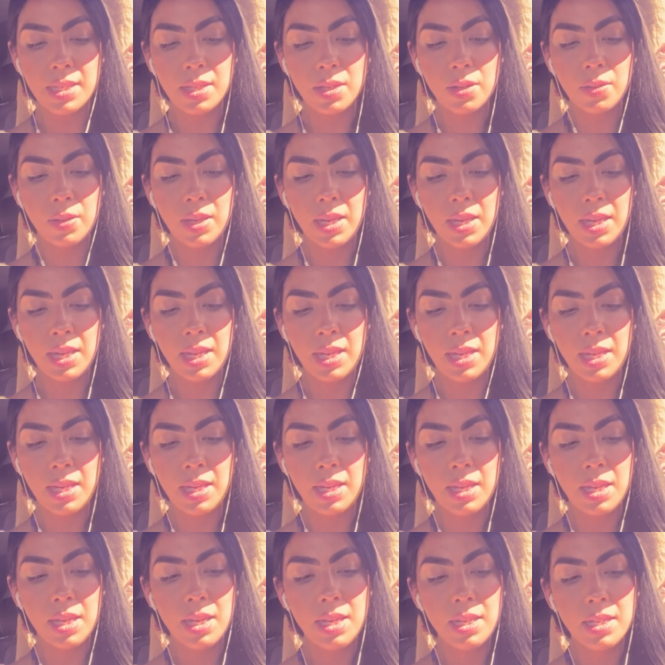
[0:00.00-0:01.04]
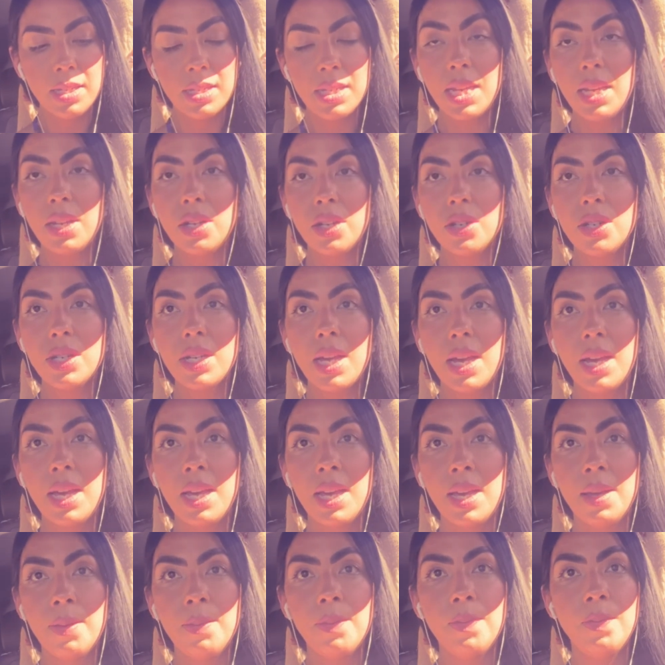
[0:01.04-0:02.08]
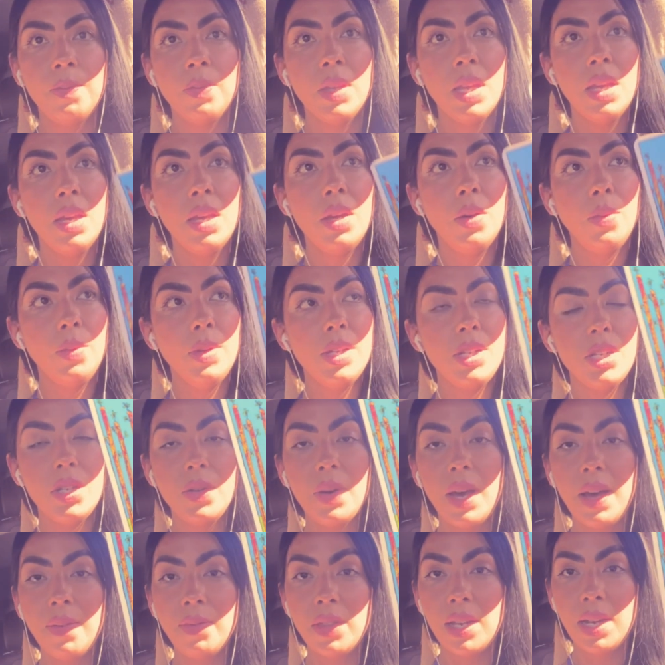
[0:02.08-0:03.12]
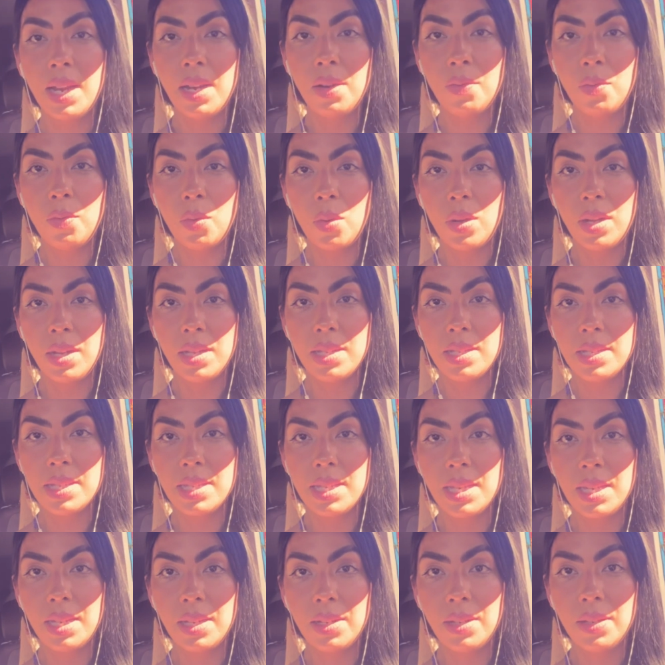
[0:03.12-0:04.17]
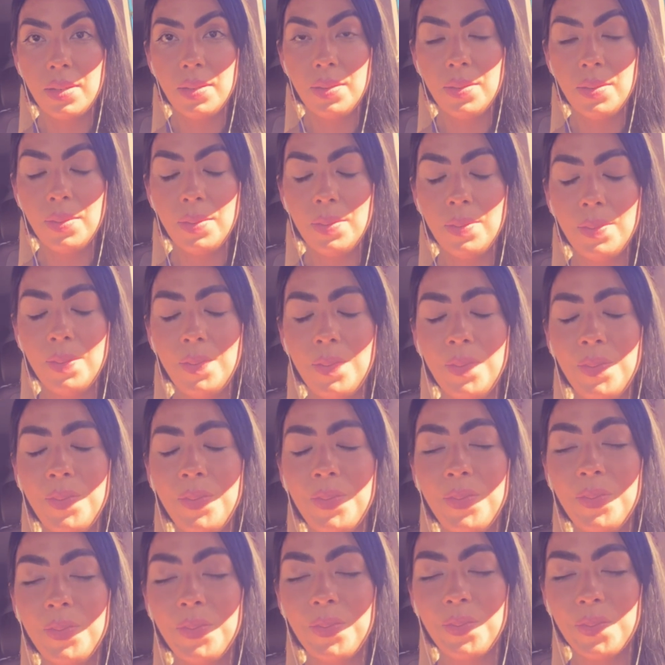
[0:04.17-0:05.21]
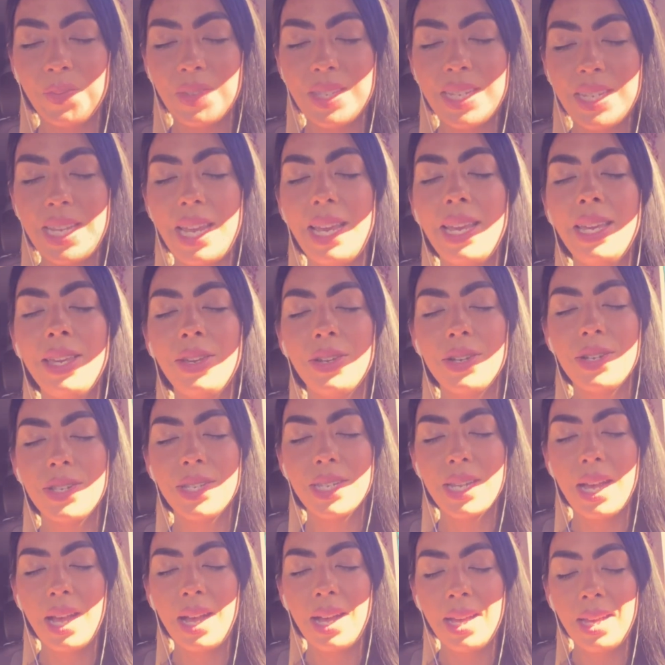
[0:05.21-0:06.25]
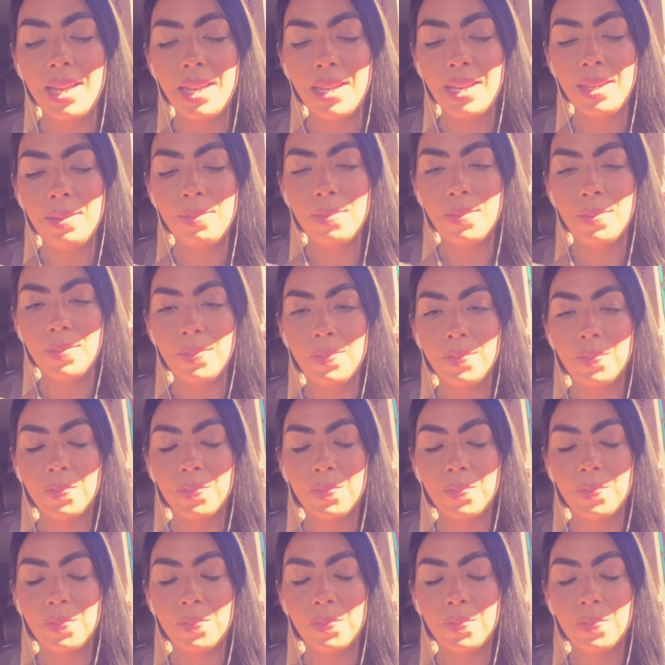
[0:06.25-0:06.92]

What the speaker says: Okay. Take your time. We do have the Nine of Wands here. Take your time.